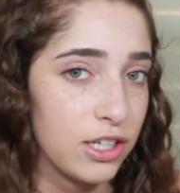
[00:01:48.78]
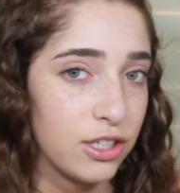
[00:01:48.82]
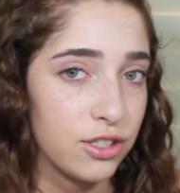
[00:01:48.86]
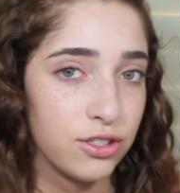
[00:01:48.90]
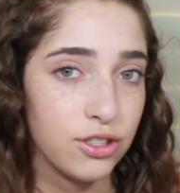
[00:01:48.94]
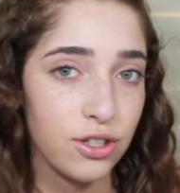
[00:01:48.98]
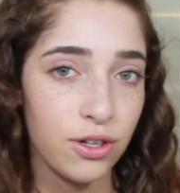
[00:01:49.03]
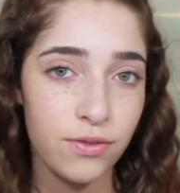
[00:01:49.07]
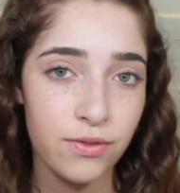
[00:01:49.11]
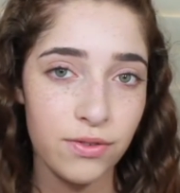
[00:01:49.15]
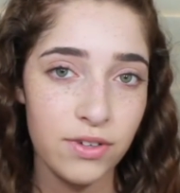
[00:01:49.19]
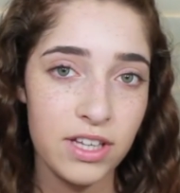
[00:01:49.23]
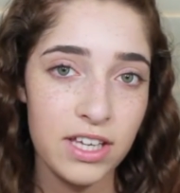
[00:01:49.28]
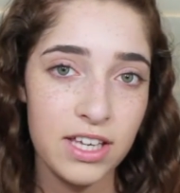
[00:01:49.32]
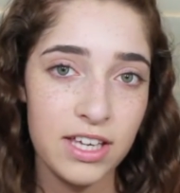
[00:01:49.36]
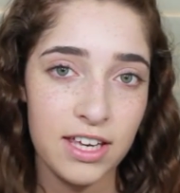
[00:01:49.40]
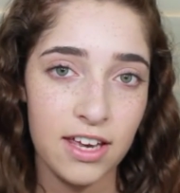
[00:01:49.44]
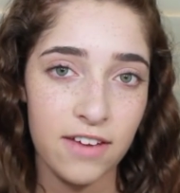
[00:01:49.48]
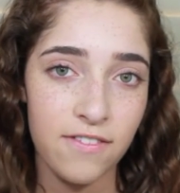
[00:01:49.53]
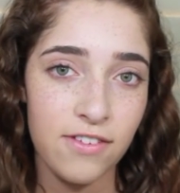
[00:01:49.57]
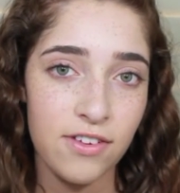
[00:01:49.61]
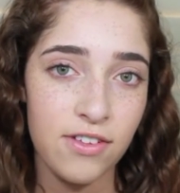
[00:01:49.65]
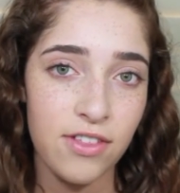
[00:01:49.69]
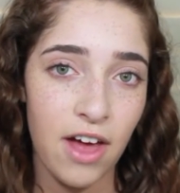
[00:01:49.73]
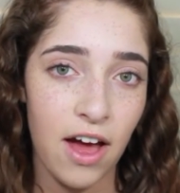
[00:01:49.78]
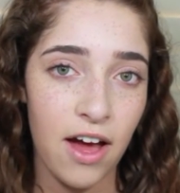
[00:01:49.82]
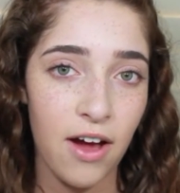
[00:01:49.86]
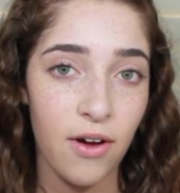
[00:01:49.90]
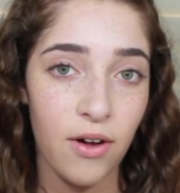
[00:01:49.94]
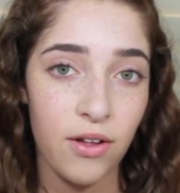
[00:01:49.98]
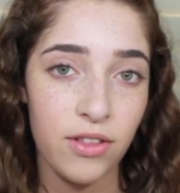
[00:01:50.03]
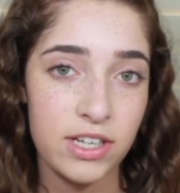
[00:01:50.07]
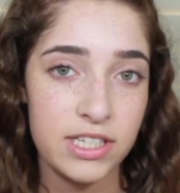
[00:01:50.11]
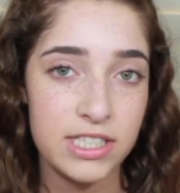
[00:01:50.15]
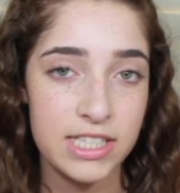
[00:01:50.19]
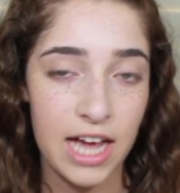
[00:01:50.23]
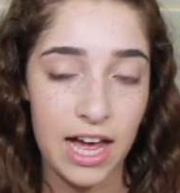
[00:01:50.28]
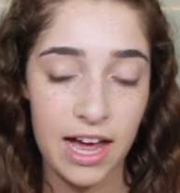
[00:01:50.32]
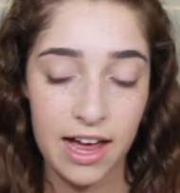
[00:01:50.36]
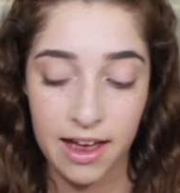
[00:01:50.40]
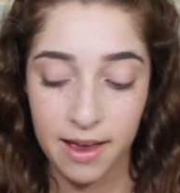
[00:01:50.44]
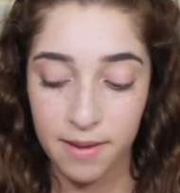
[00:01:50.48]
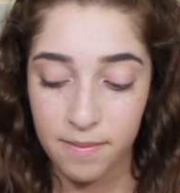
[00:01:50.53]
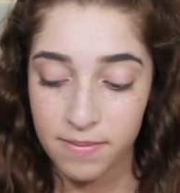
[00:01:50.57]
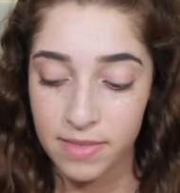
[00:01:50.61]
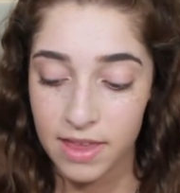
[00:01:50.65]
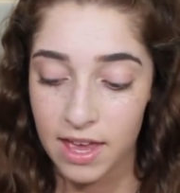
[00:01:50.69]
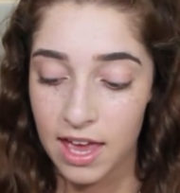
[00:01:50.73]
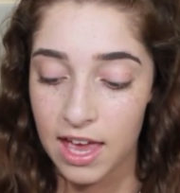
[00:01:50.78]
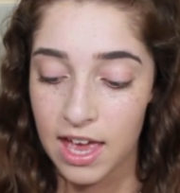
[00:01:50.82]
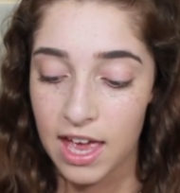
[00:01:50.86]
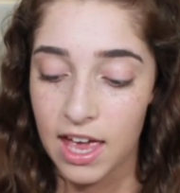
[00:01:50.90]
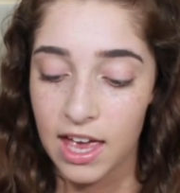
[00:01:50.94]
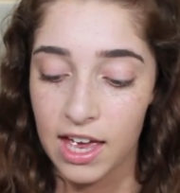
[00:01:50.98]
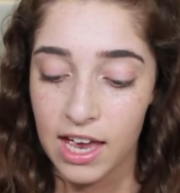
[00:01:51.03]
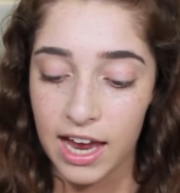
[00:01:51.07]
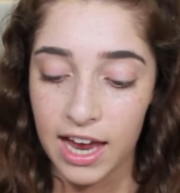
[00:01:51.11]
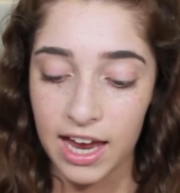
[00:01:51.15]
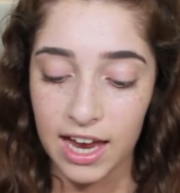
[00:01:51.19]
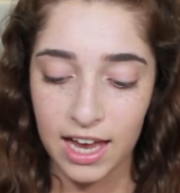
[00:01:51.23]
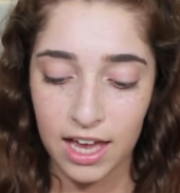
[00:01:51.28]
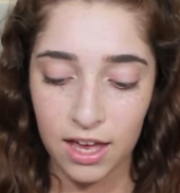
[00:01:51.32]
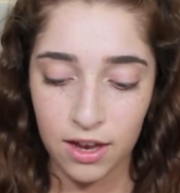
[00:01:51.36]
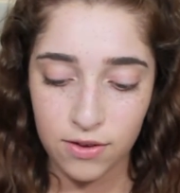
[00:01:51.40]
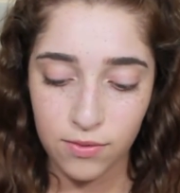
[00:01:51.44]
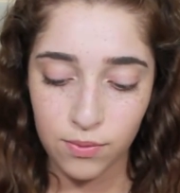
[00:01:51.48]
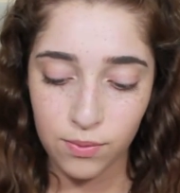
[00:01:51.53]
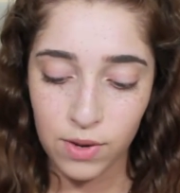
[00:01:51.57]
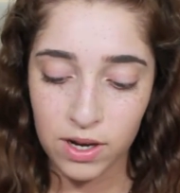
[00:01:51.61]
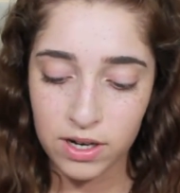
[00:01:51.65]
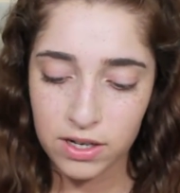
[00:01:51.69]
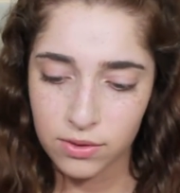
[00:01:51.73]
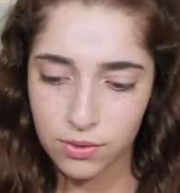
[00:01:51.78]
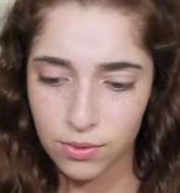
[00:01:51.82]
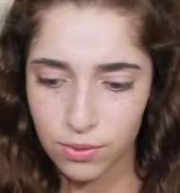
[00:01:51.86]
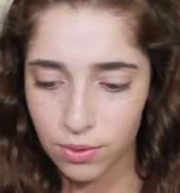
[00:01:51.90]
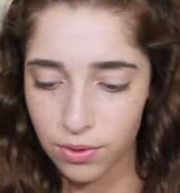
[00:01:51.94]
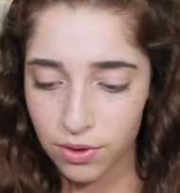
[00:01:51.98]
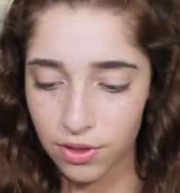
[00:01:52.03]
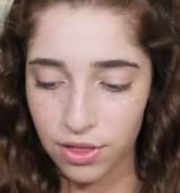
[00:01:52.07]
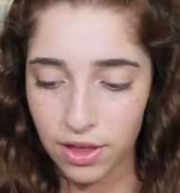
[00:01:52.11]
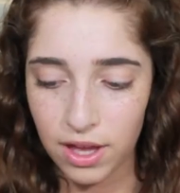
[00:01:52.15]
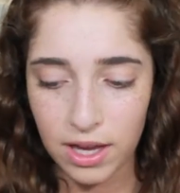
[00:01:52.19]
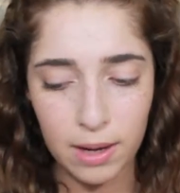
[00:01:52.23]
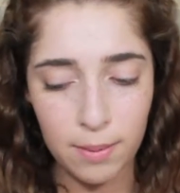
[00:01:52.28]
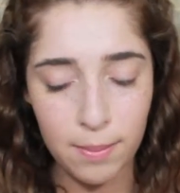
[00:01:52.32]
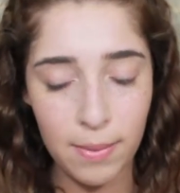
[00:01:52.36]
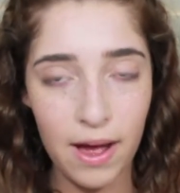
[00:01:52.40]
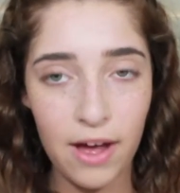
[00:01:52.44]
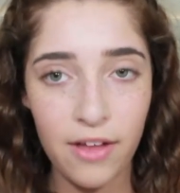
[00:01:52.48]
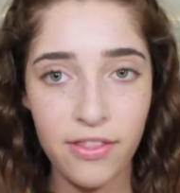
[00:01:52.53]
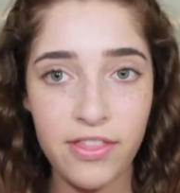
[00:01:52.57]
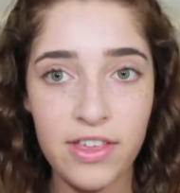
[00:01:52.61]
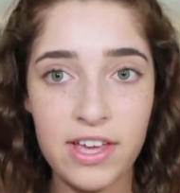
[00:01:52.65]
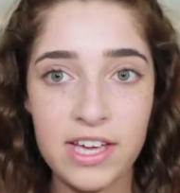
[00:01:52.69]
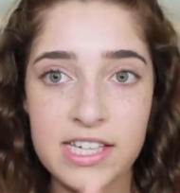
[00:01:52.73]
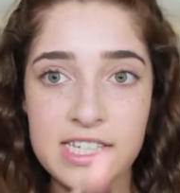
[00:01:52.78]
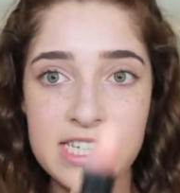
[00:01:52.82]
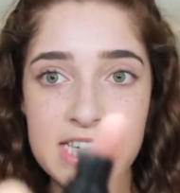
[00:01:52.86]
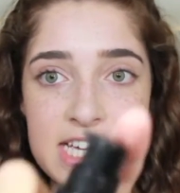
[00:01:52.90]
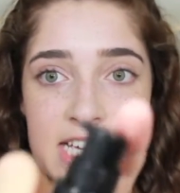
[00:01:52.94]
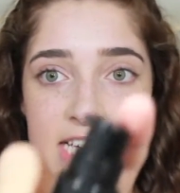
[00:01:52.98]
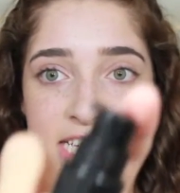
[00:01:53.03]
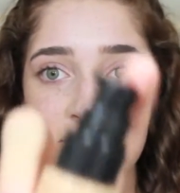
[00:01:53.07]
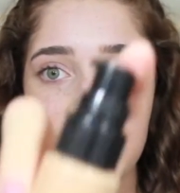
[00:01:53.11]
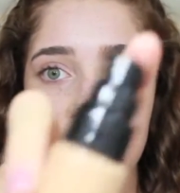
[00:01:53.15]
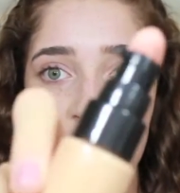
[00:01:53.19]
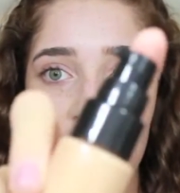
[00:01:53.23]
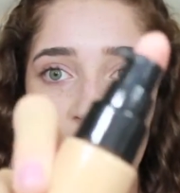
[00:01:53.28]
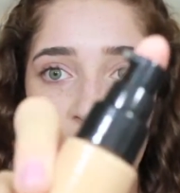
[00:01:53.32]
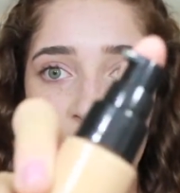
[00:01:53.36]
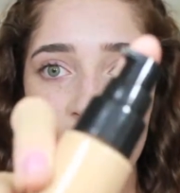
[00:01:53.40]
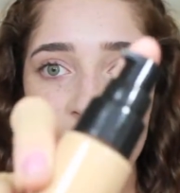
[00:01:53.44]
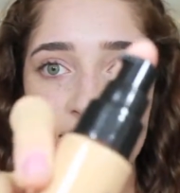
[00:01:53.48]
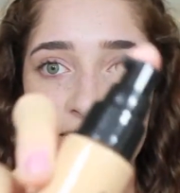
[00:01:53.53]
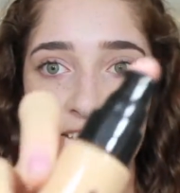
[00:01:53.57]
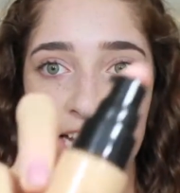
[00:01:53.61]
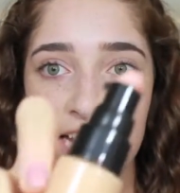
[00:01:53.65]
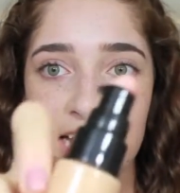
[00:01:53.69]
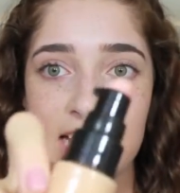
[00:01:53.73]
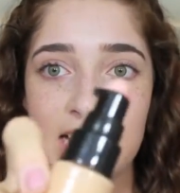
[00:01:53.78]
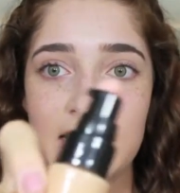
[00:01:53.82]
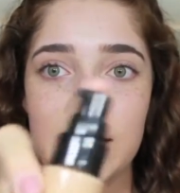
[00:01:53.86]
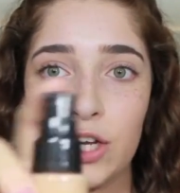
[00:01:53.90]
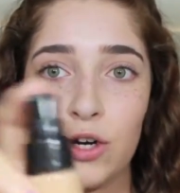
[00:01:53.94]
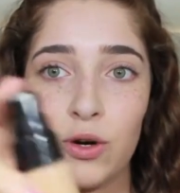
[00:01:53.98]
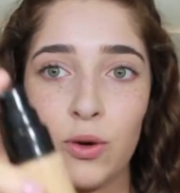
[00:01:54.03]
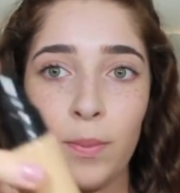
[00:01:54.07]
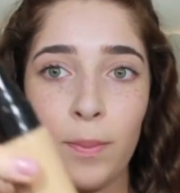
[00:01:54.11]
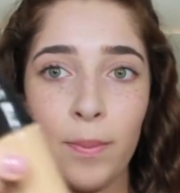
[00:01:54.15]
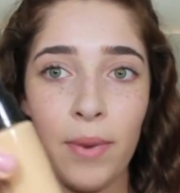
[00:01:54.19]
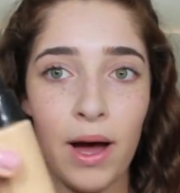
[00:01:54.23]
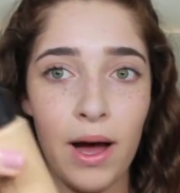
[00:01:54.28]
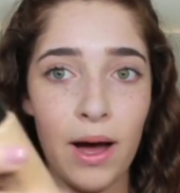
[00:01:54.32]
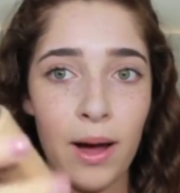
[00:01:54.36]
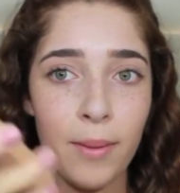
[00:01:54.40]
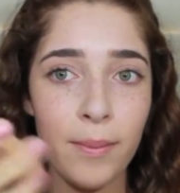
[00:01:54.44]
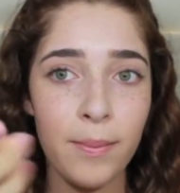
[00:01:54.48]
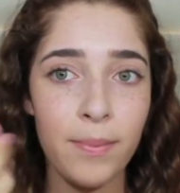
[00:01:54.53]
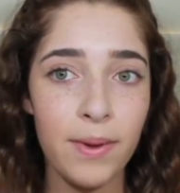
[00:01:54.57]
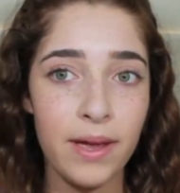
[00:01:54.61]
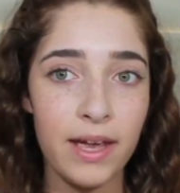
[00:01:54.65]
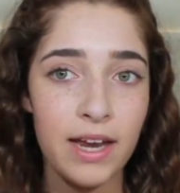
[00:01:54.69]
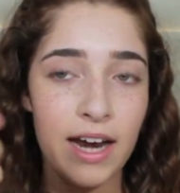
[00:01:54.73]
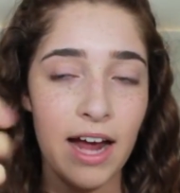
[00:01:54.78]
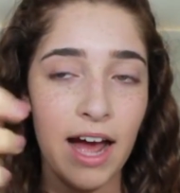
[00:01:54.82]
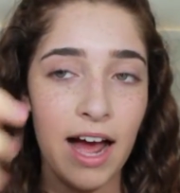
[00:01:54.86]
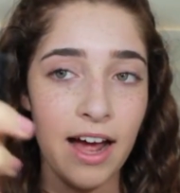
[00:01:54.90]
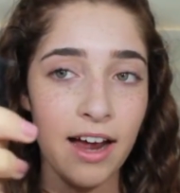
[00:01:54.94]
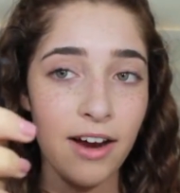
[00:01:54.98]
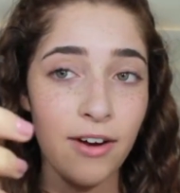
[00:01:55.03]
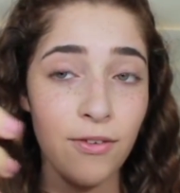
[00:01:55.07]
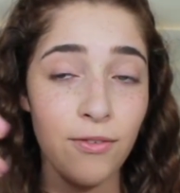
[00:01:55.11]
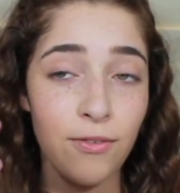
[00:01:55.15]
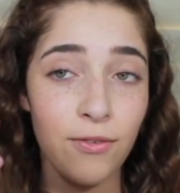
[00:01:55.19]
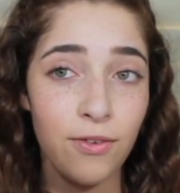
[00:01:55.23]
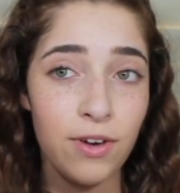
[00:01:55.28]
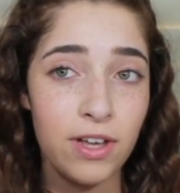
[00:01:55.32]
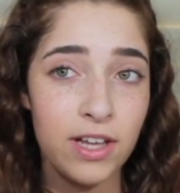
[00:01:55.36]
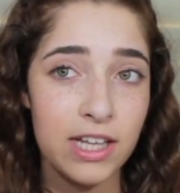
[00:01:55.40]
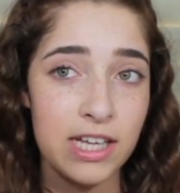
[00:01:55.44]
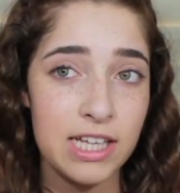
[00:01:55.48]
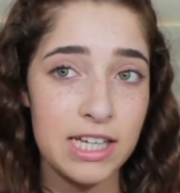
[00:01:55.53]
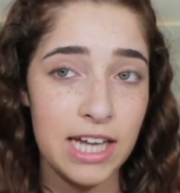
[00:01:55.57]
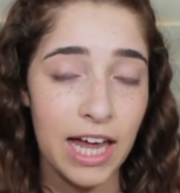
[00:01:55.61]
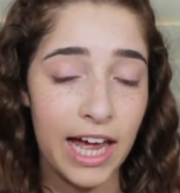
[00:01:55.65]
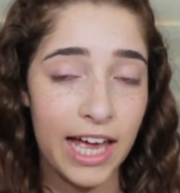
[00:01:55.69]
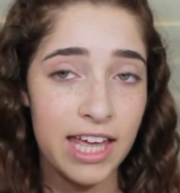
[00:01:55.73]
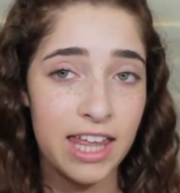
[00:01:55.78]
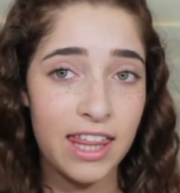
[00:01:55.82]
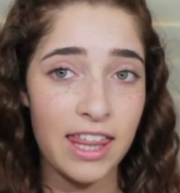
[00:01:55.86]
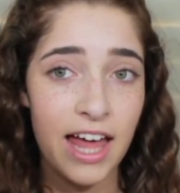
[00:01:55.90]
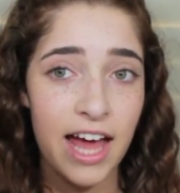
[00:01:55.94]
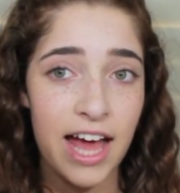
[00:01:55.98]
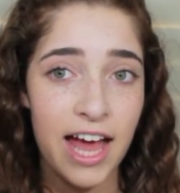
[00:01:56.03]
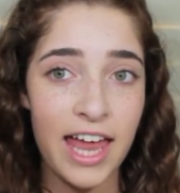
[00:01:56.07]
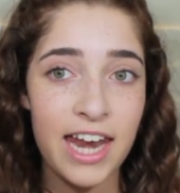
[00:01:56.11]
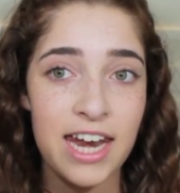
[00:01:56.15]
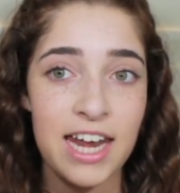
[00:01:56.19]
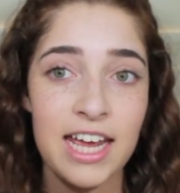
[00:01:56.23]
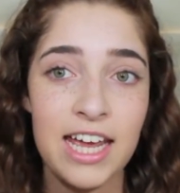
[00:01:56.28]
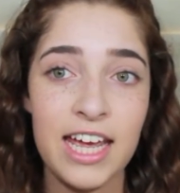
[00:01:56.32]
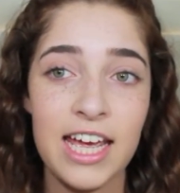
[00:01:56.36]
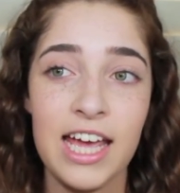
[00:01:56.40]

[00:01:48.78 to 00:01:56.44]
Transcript: don't really give you that all the time. And one cool thing about this is it has a little pump, and I really like that.